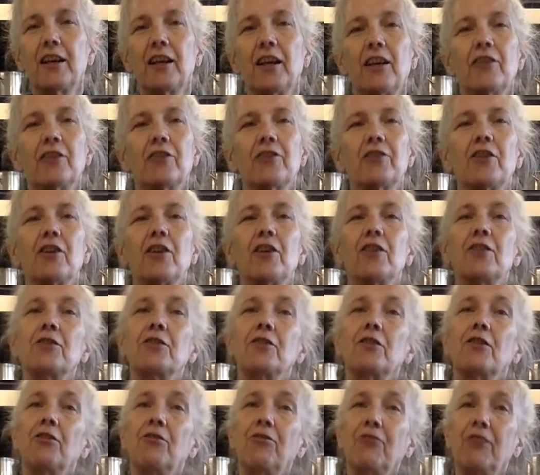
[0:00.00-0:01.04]
There's also
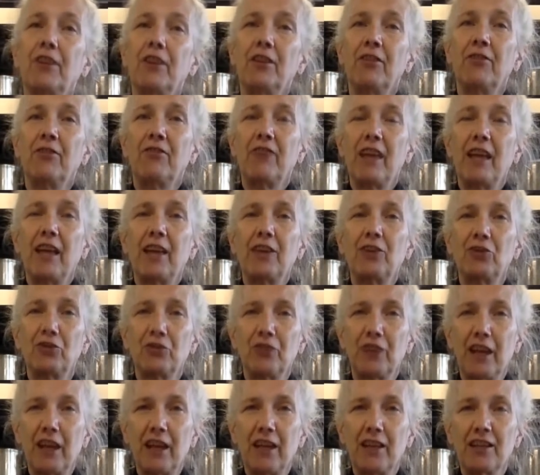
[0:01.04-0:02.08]
a 5th fat,
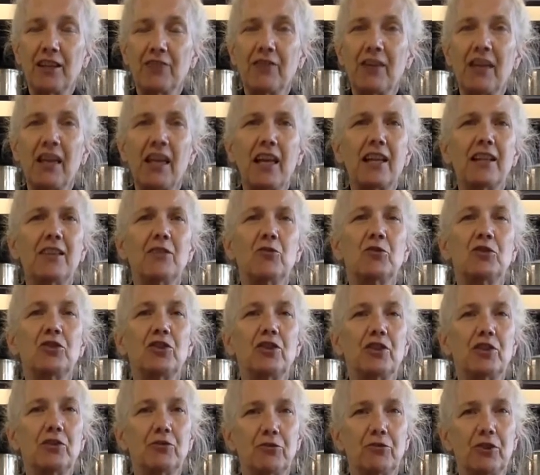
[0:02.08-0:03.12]
trans fat, which
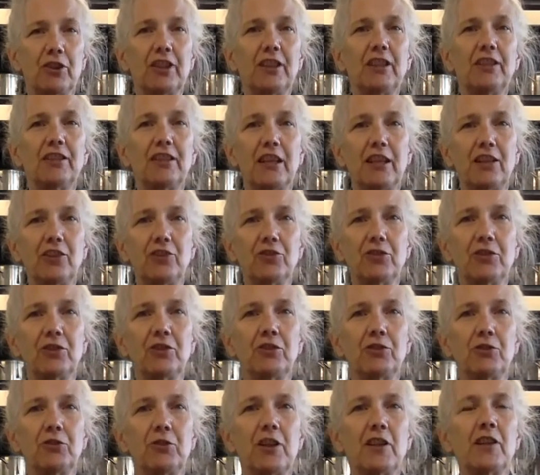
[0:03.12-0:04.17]
is really dangerous
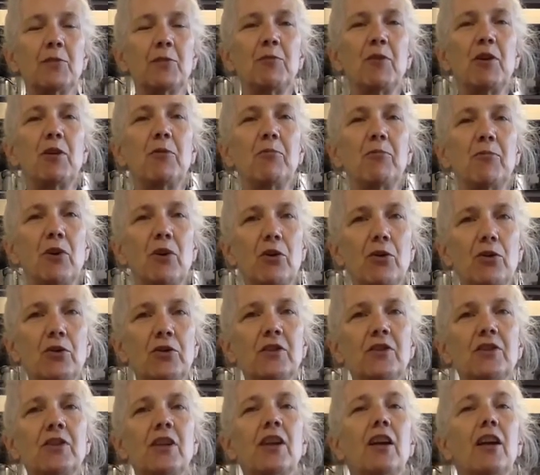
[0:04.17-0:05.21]
to us, but
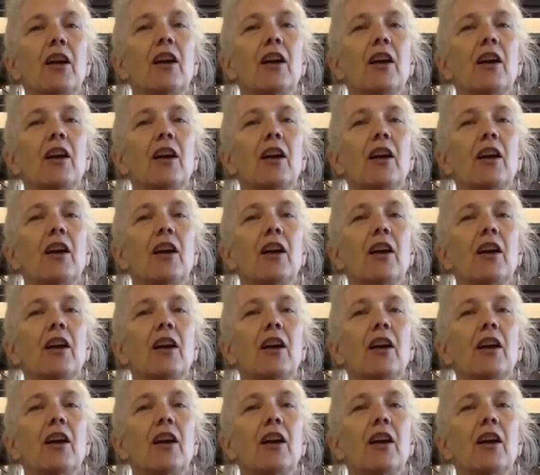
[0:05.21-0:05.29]
most